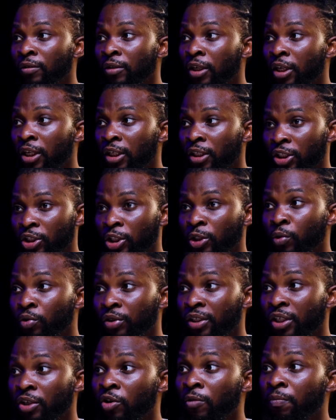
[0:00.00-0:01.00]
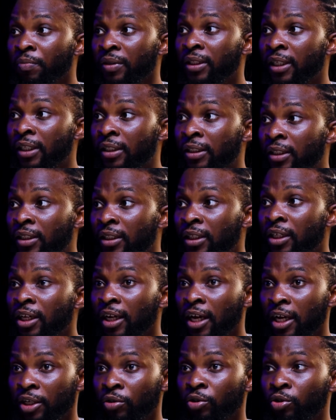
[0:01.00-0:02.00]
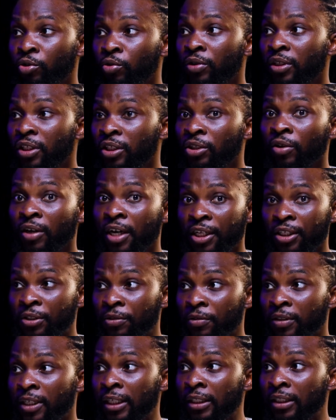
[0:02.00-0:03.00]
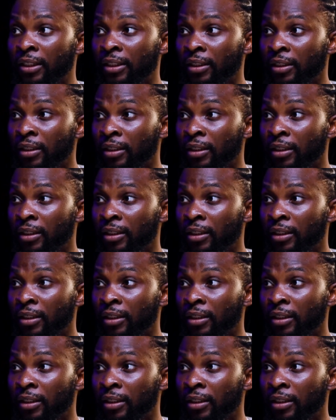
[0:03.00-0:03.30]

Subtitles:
Mm. They just want to see competence. Can you do this or can you do that?